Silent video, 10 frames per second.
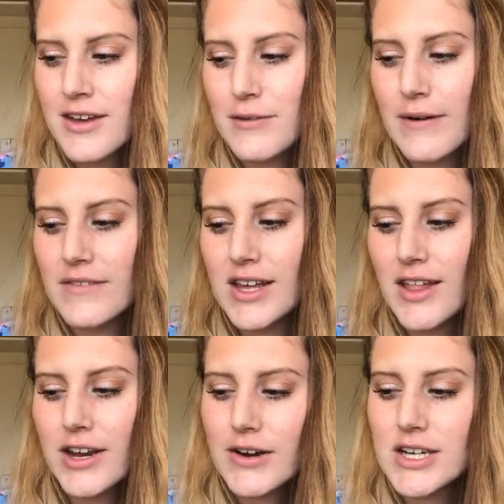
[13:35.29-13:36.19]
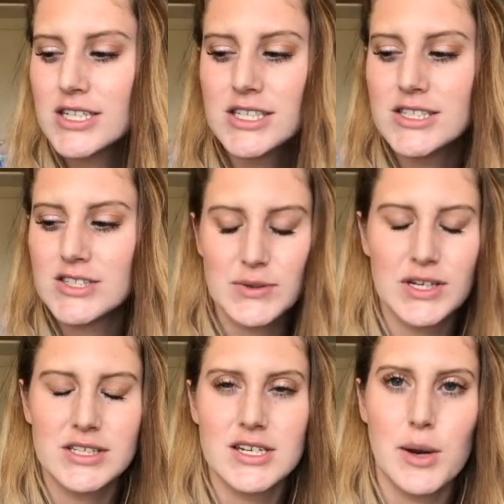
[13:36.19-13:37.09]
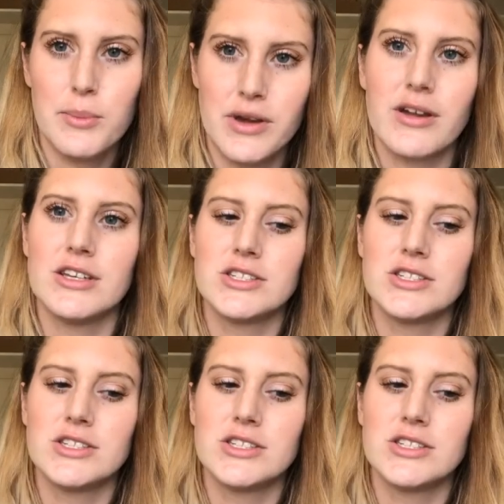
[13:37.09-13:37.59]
If you have any other questions, you can DM me on